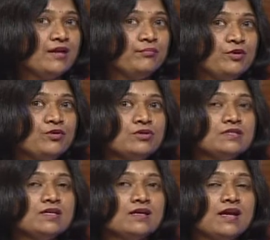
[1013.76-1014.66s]
because,
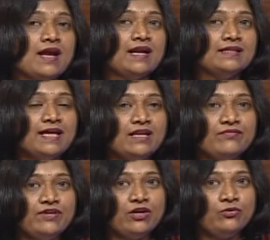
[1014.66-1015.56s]
and then
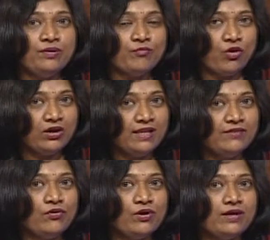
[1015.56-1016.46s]
we are doing modeling
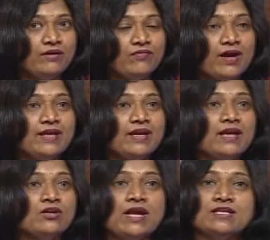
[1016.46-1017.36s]
for it. Why? And
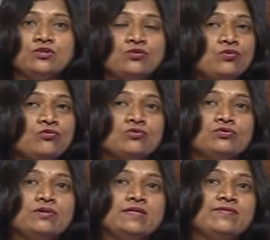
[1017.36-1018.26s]
as you know,
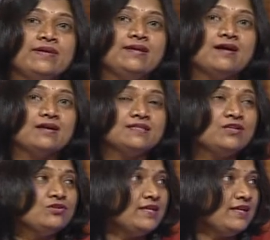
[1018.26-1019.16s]
ozone is very
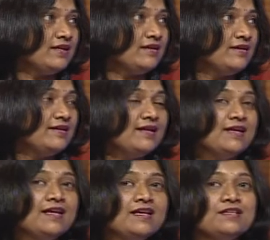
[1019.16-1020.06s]
carcinogenic.
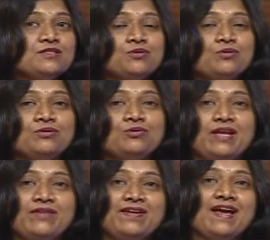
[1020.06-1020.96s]
So
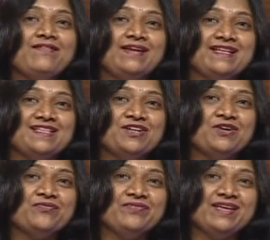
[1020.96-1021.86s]
today we have danger
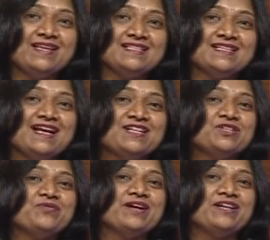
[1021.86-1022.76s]
of various kinds
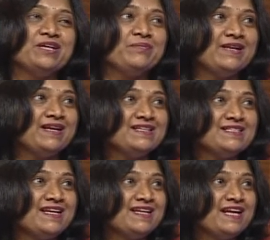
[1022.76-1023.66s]
of contaminants in